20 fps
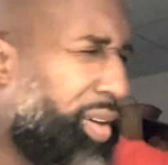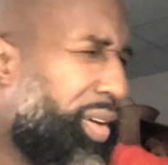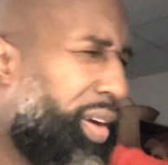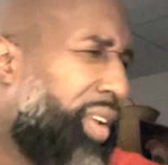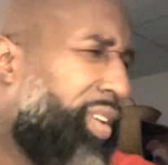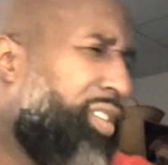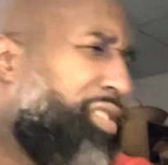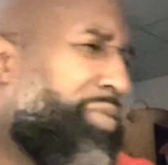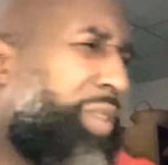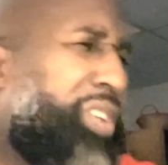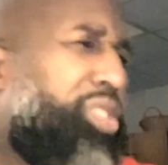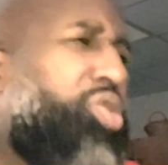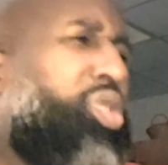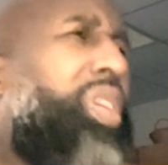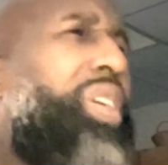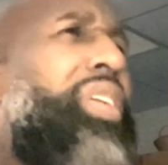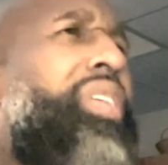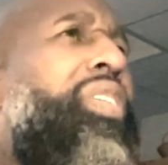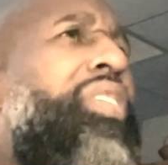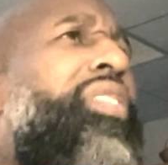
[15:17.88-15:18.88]
lost my
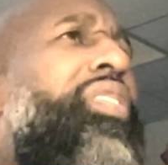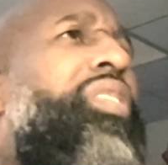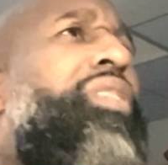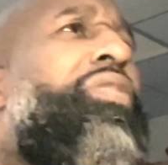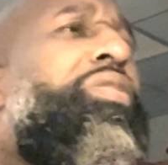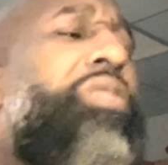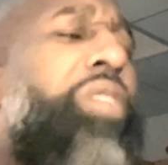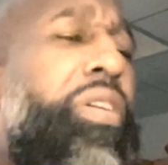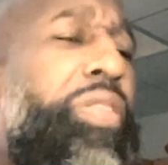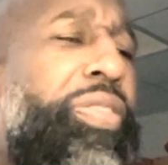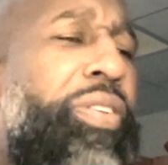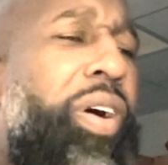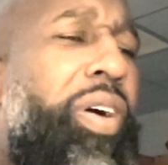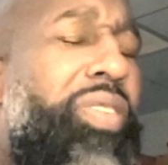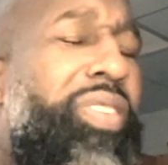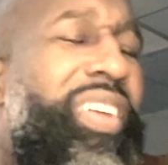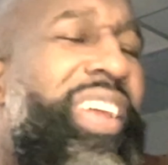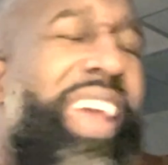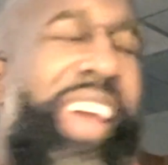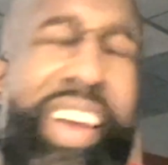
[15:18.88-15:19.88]
train of thought.
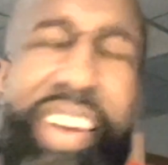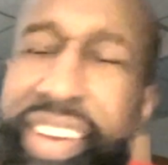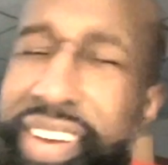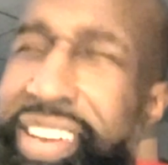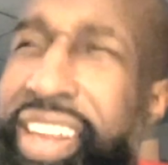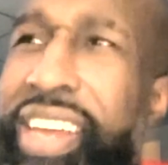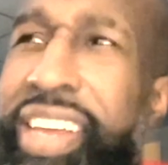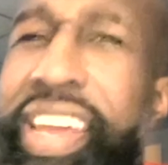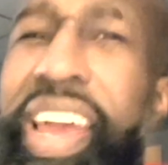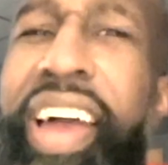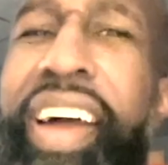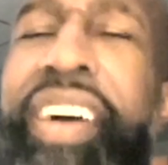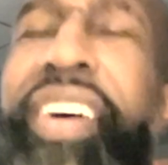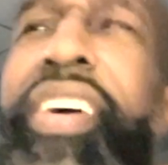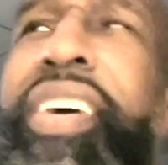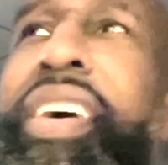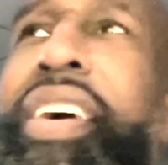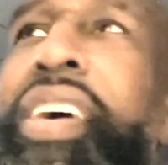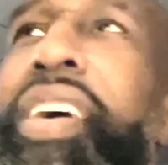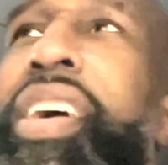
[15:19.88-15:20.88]
Yeah.
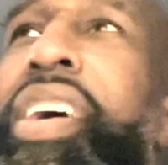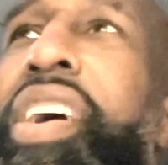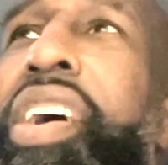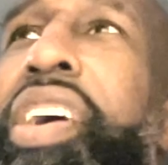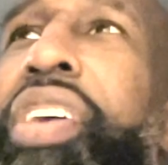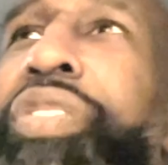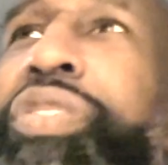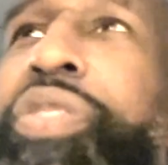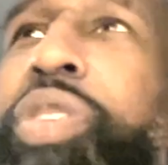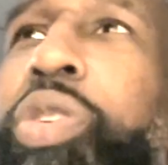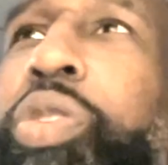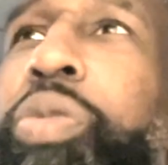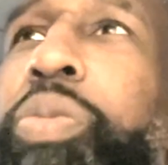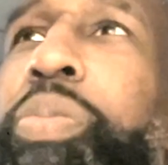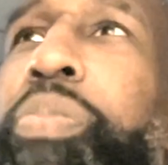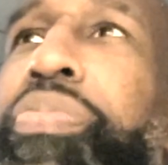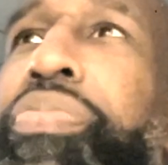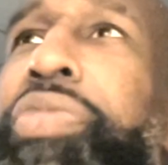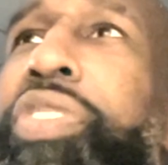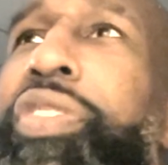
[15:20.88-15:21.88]
So
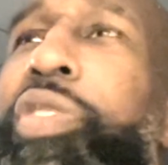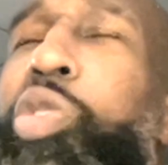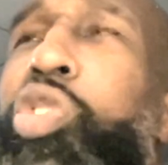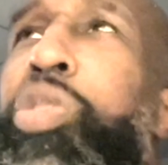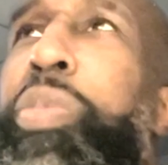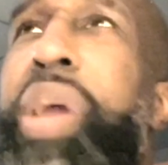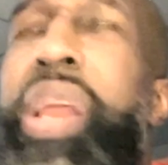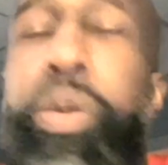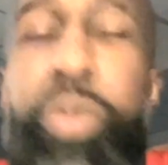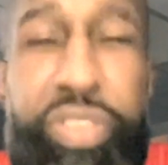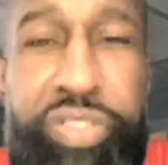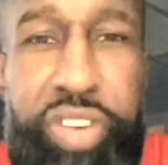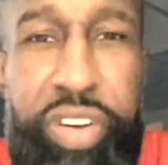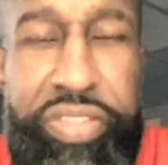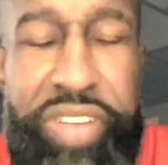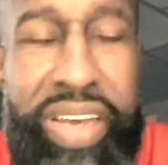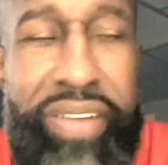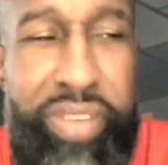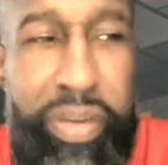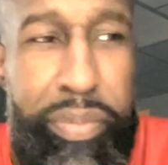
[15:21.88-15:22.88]
social media was
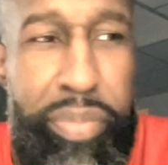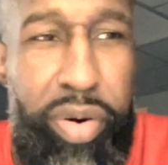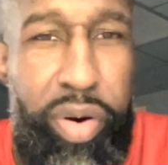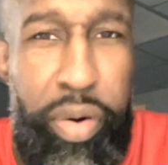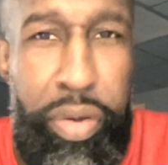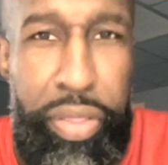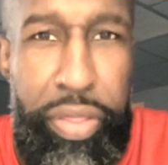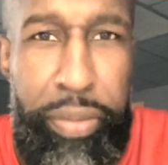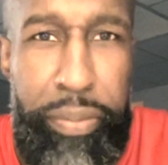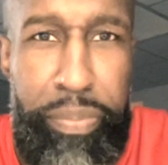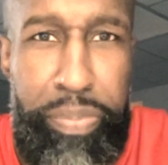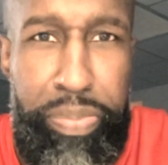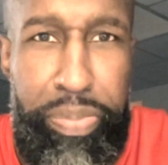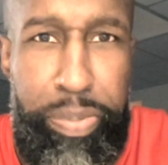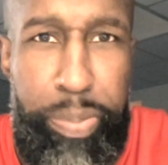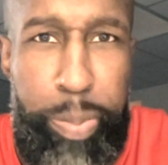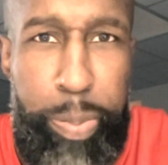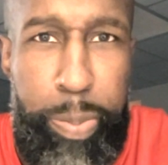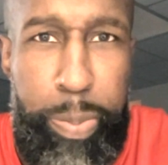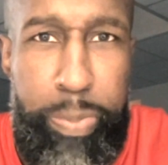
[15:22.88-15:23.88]
just giving birth
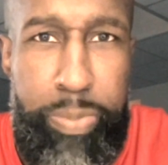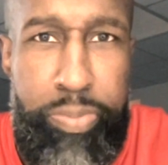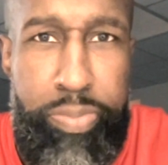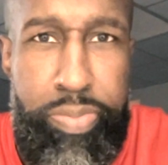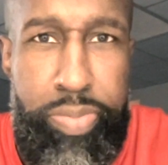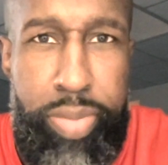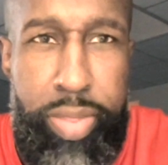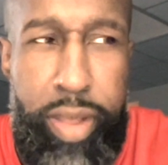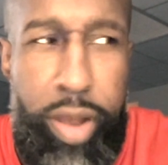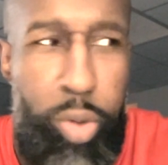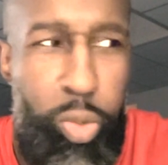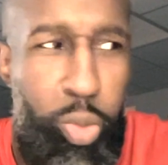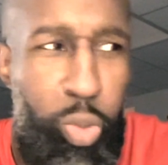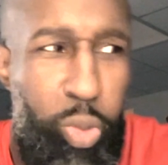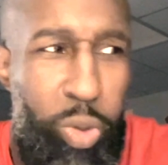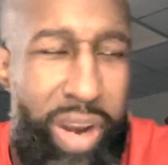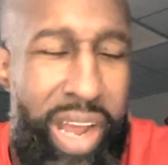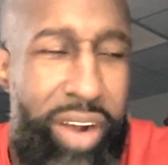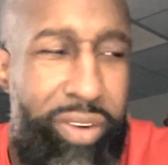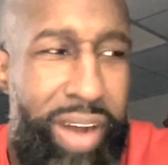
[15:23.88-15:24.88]

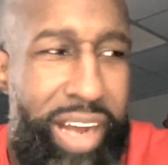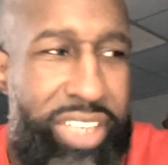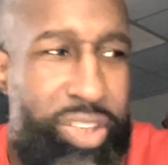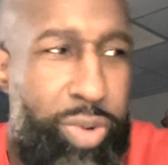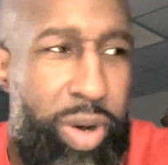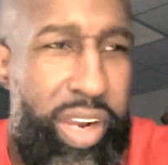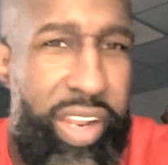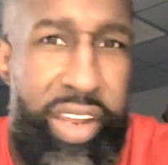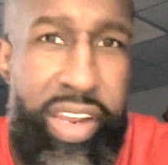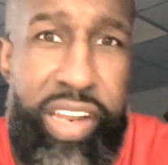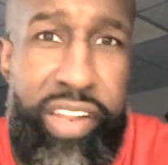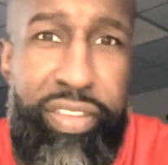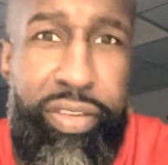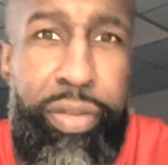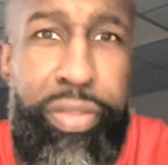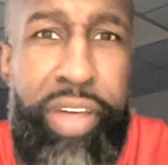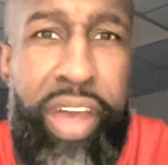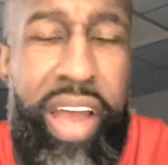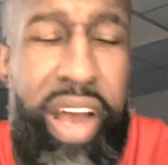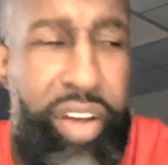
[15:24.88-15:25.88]
when I graduated in
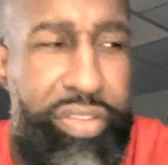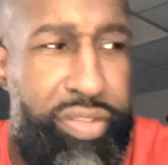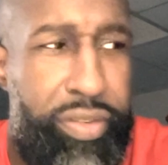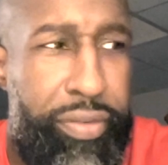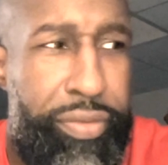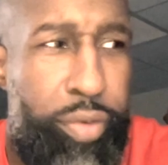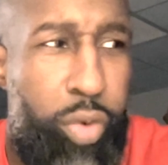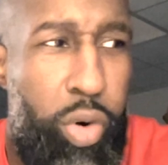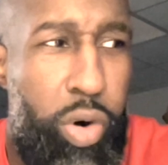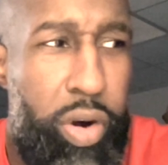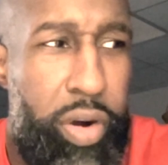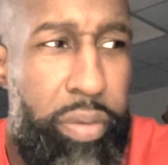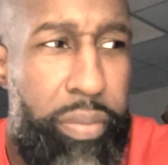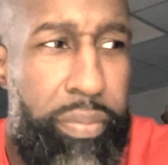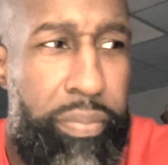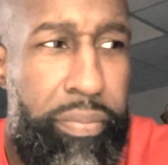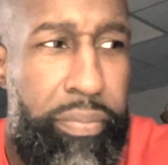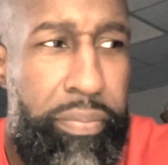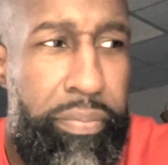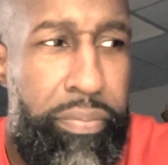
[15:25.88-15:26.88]
2004.
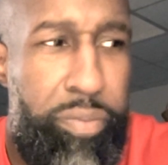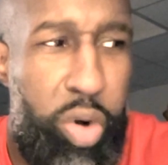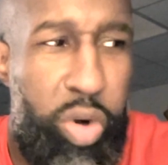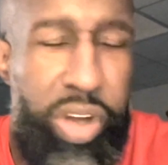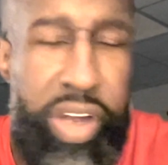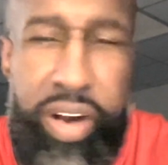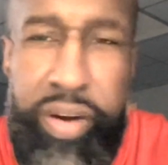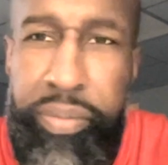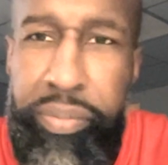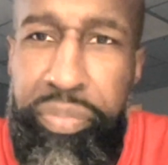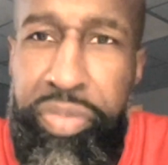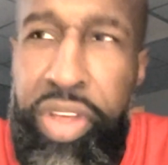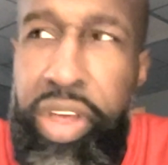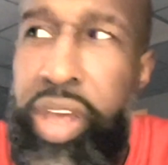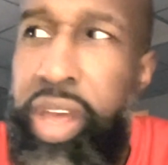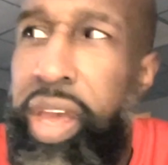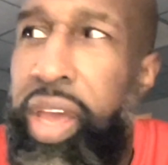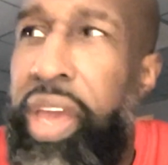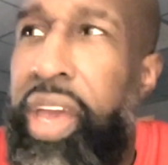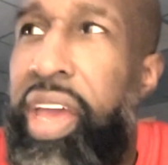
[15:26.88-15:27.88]
Okay.
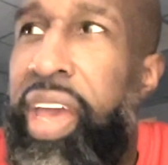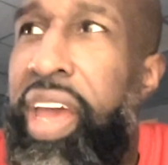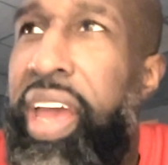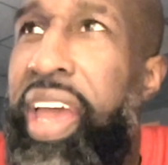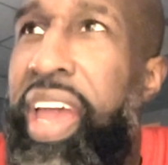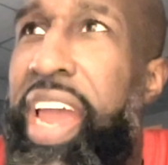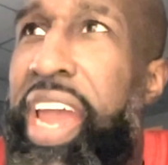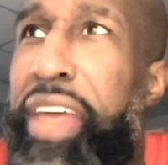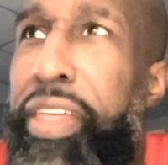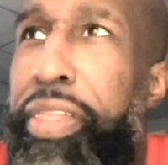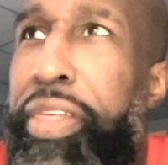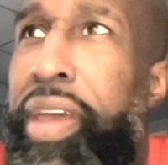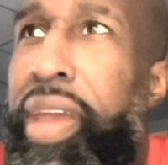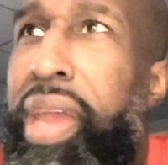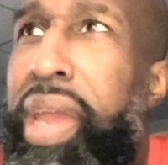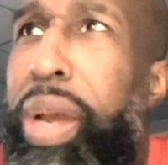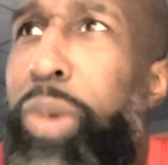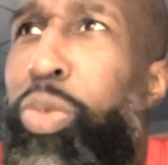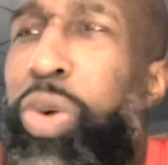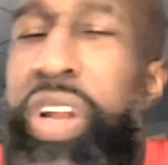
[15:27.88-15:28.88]
And
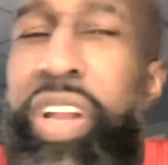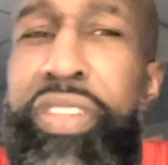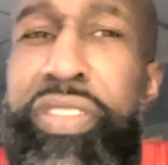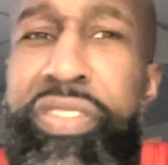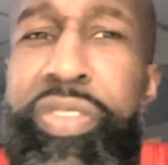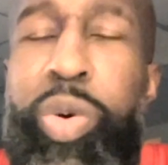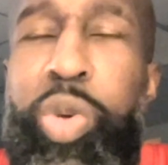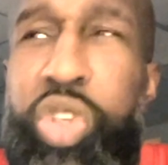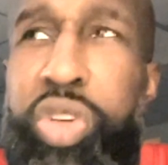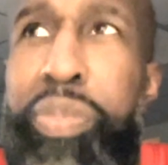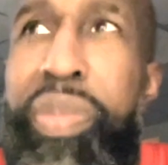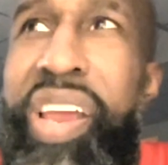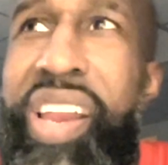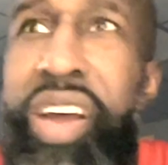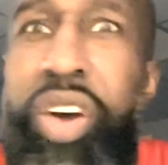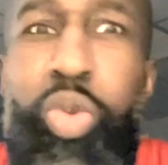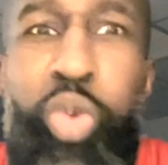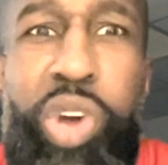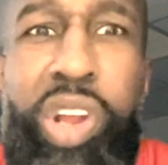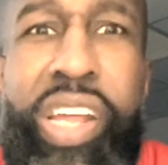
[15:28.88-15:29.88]
then when social
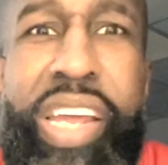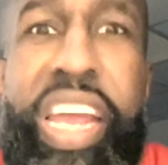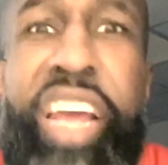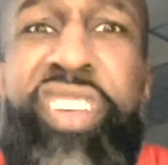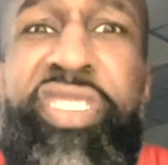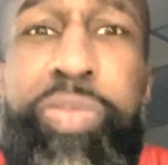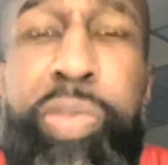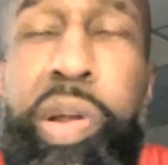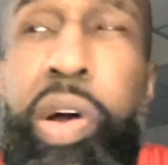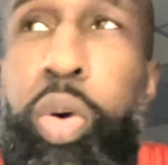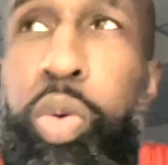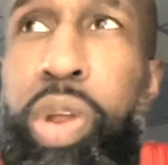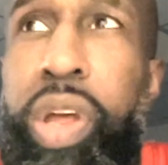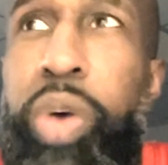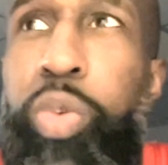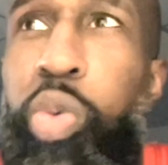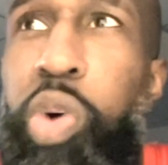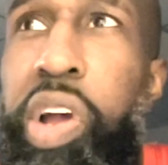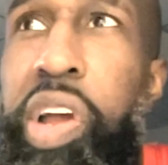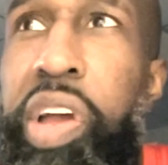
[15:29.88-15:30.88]
media really
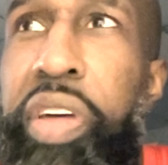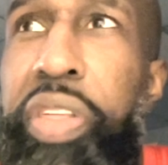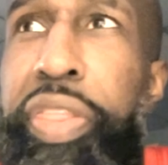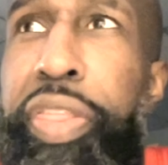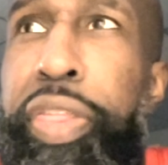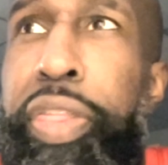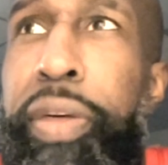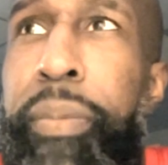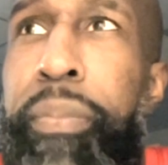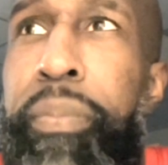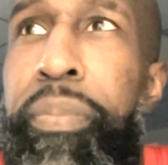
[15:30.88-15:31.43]
exploded with